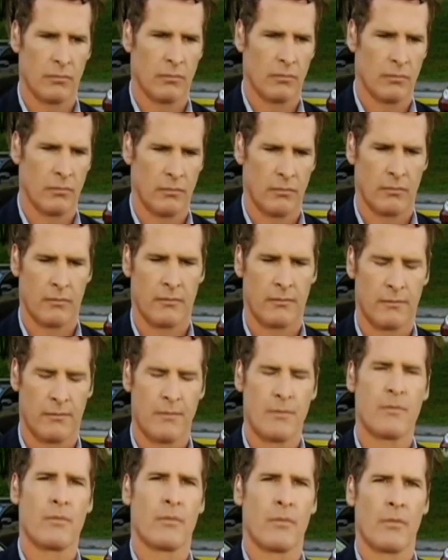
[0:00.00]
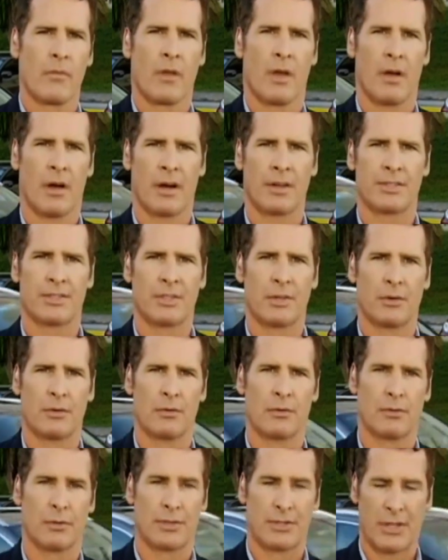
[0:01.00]
All right,
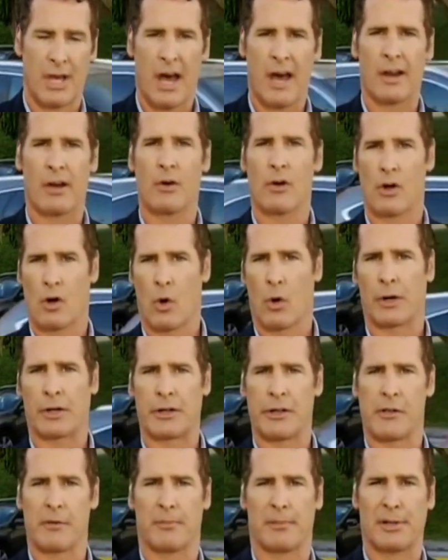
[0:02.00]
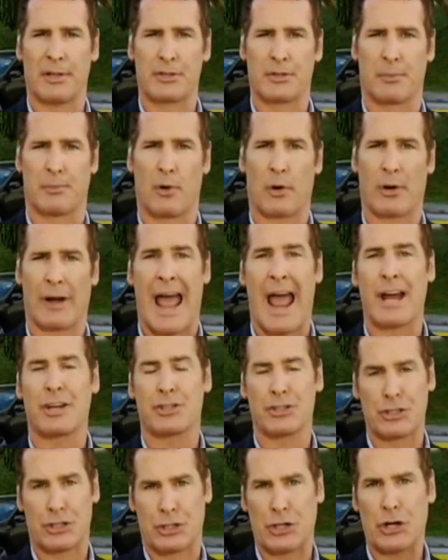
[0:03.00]
so Rosado, according to the police report,
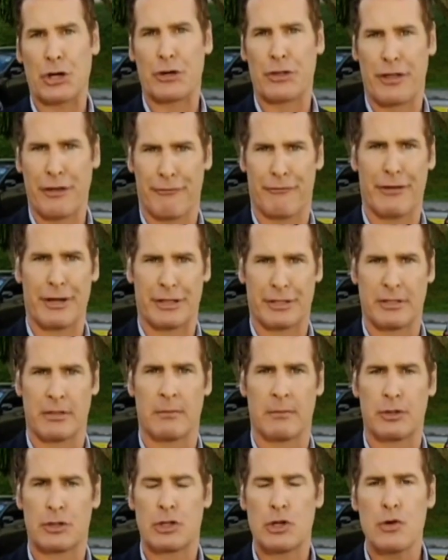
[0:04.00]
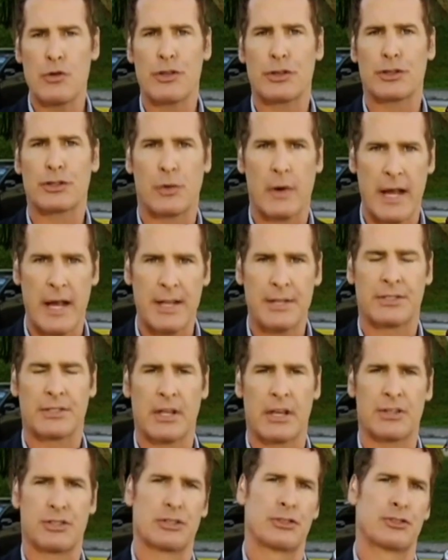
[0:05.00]
actually took the victim to the train
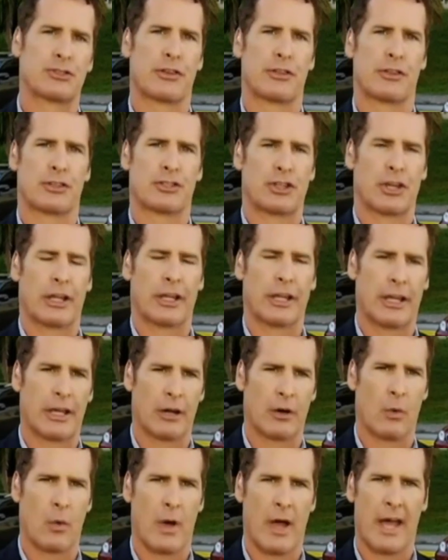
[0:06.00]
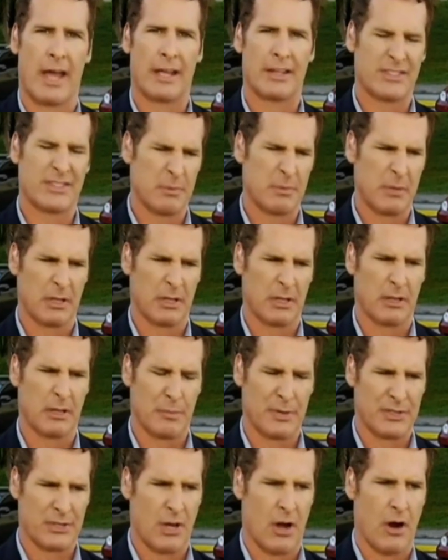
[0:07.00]
station so that she could get away. And something a little
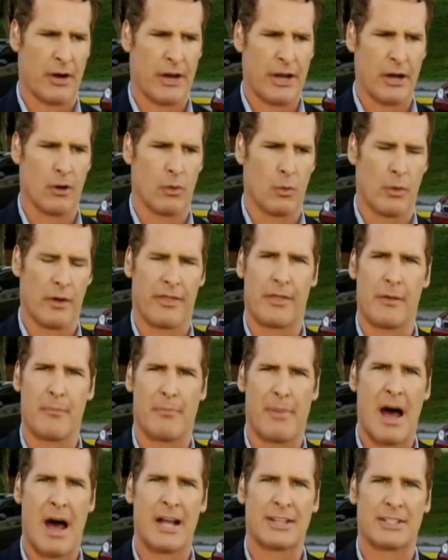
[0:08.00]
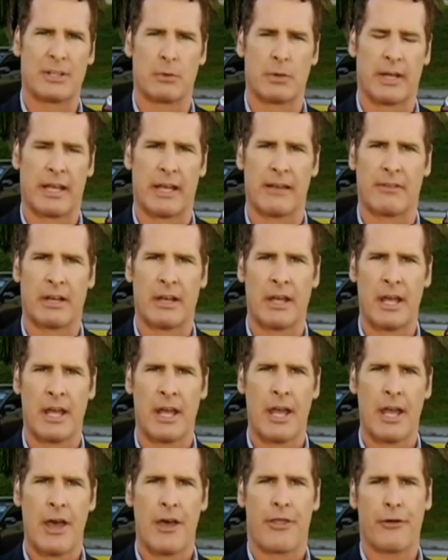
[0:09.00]
bizarre here with the bonds that were given.
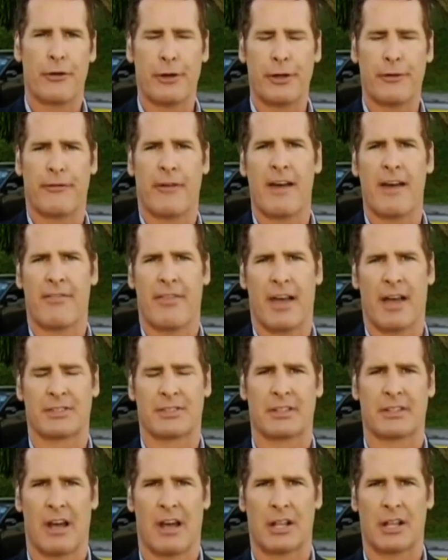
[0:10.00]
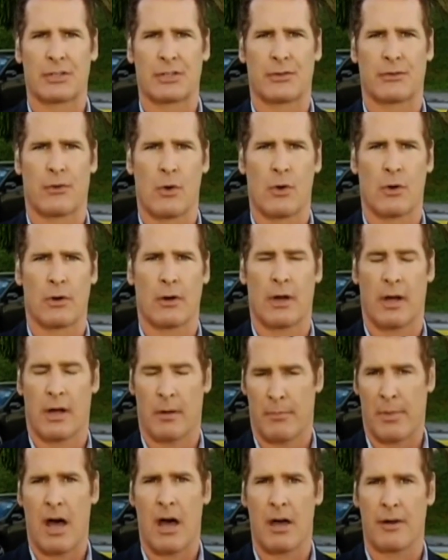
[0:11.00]
$35,000 for a
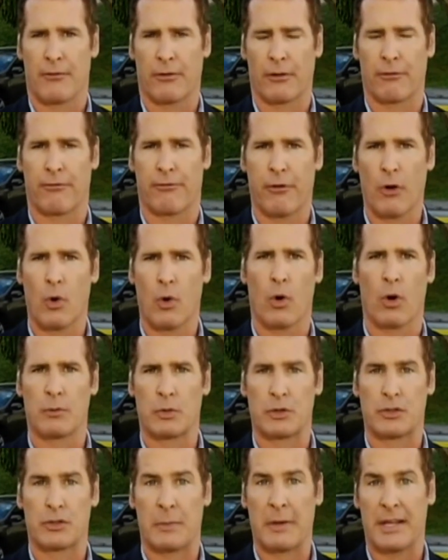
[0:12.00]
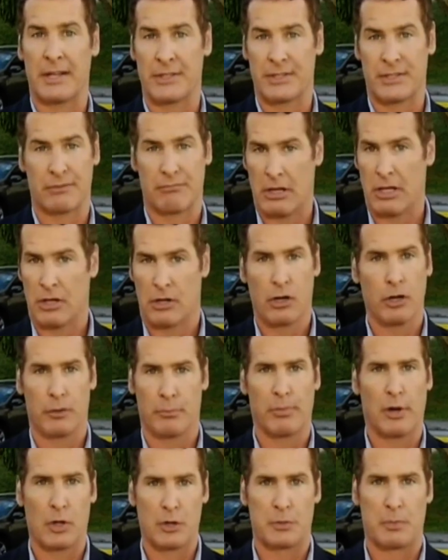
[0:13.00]
bond for Forbes, which means he
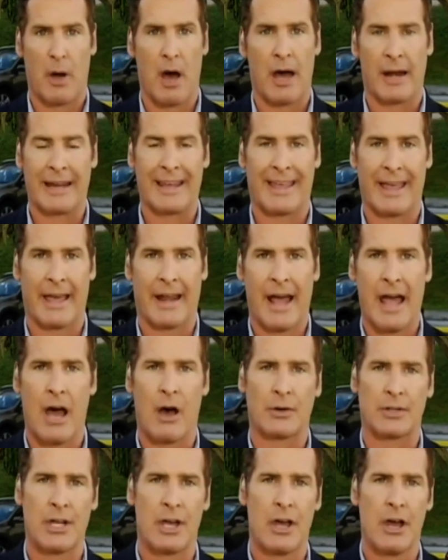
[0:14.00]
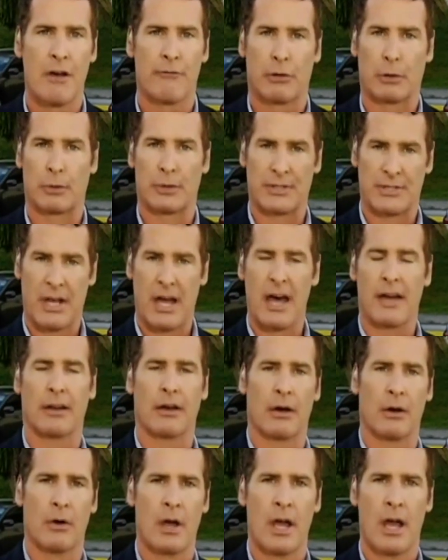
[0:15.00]
could post bond and get out. For
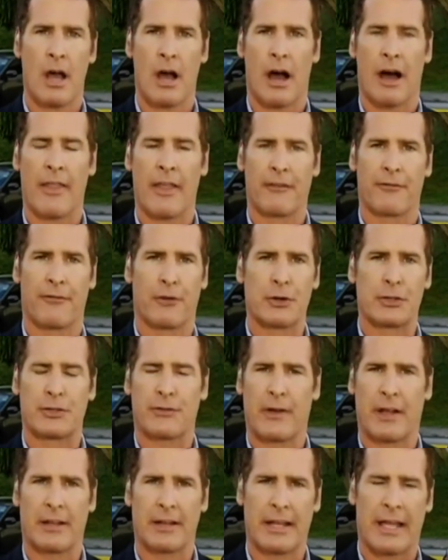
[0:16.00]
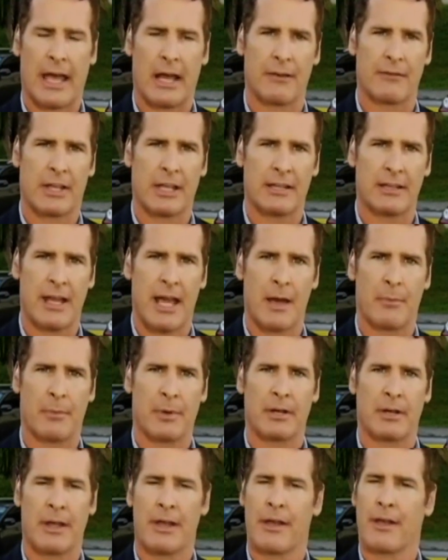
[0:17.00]
Rosado, on that first felony count of
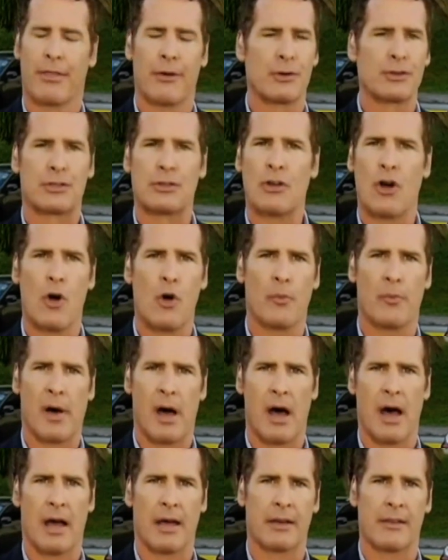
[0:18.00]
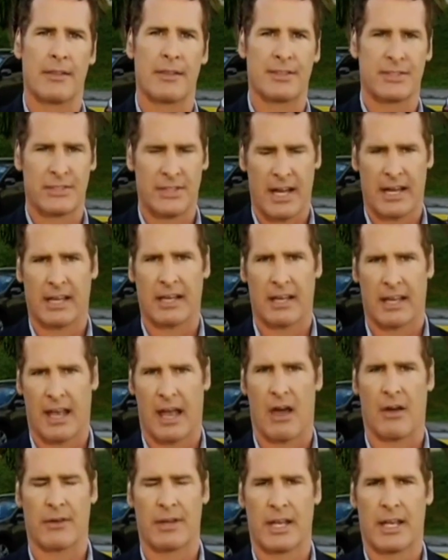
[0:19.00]
kidnapping, there's no bond. The second
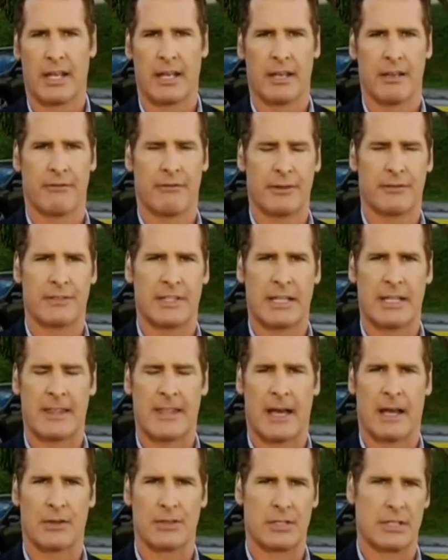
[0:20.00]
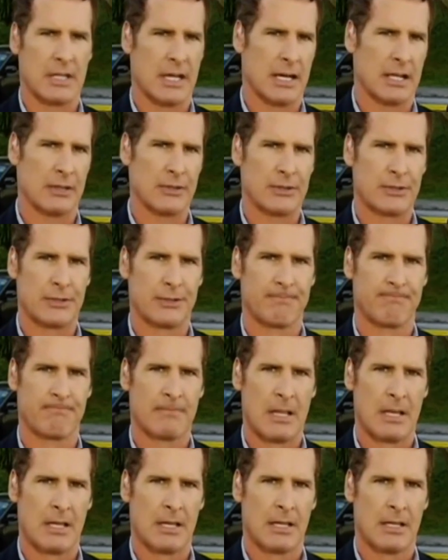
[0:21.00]
count, $15,000.
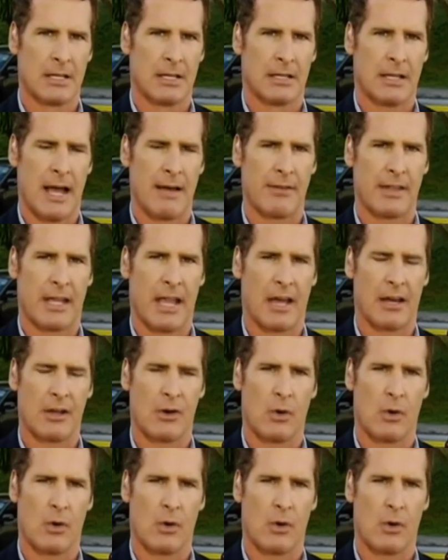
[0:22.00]
Live at the county